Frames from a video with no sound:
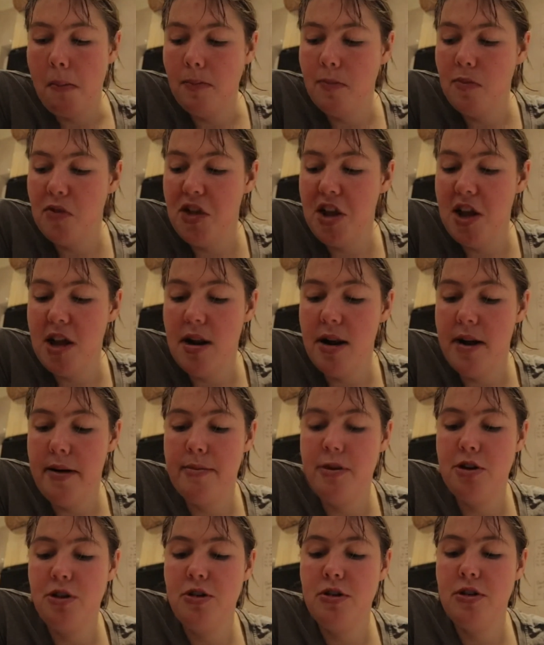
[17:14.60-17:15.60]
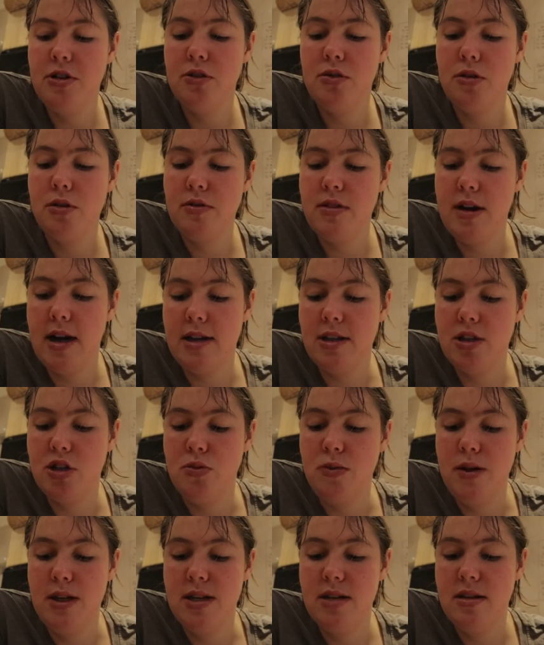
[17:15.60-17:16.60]
The lemon juice sort of like
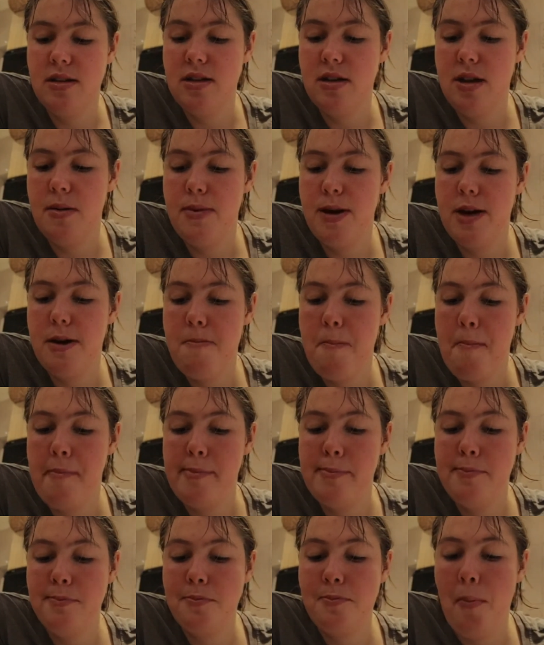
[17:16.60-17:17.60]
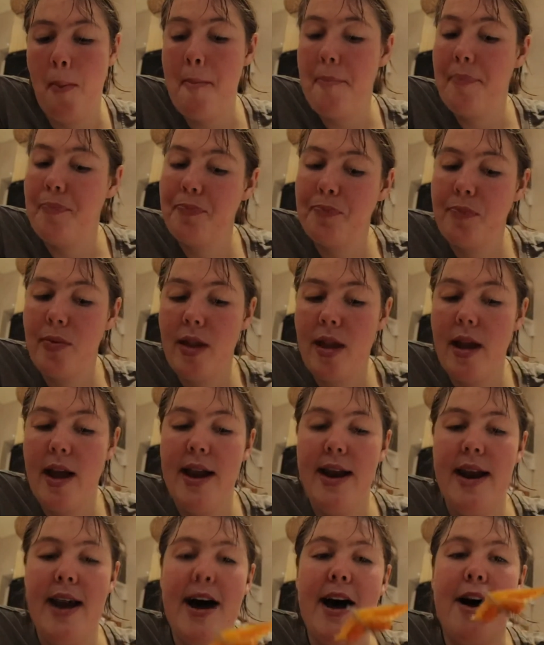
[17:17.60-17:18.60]
sweetens it a bit.
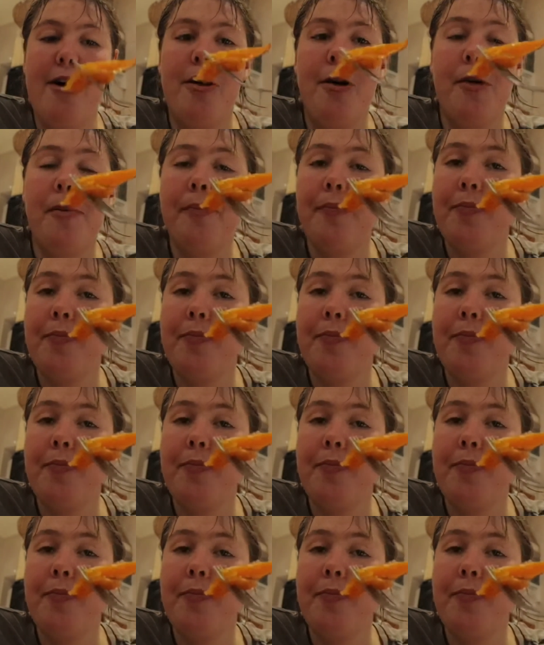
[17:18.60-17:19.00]
And now